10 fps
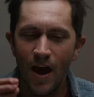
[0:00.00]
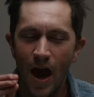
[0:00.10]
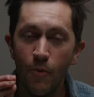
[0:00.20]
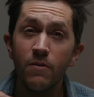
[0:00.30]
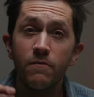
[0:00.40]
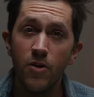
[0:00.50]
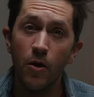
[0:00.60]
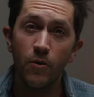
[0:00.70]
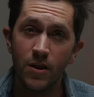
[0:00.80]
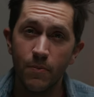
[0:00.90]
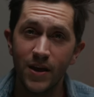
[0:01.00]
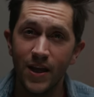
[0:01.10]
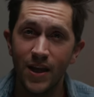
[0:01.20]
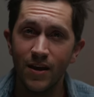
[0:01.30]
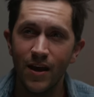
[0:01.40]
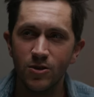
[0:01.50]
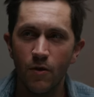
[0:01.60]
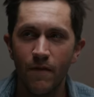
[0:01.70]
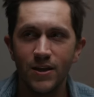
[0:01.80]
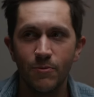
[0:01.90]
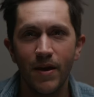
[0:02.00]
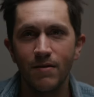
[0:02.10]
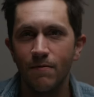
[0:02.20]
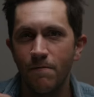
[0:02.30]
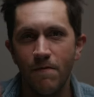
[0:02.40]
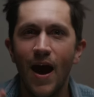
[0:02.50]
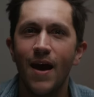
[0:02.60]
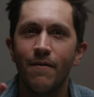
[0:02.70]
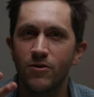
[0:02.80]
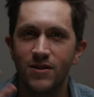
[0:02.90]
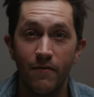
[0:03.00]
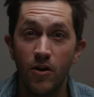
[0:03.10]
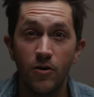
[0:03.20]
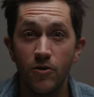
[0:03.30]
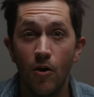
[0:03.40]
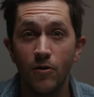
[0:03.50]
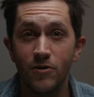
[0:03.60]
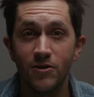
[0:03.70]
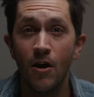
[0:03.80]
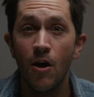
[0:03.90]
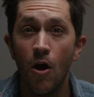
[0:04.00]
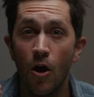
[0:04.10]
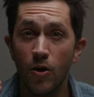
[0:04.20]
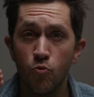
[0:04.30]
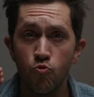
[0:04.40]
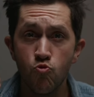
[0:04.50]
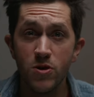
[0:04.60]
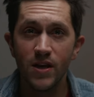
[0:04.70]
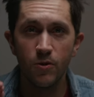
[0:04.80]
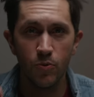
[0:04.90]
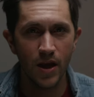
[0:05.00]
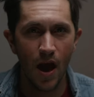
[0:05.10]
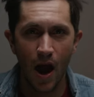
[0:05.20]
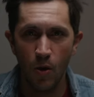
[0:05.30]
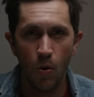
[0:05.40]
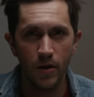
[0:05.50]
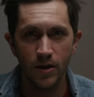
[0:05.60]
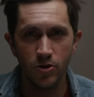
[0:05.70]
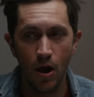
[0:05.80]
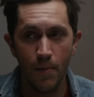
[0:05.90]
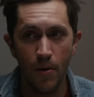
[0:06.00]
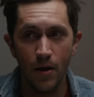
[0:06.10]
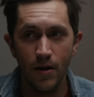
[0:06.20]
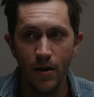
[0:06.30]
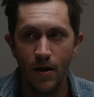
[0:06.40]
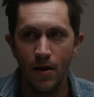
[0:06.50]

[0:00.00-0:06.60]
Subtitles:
I wouldn't have known at the beginning. And so if I had spent $500 or $700 on a really, really high quality tripod,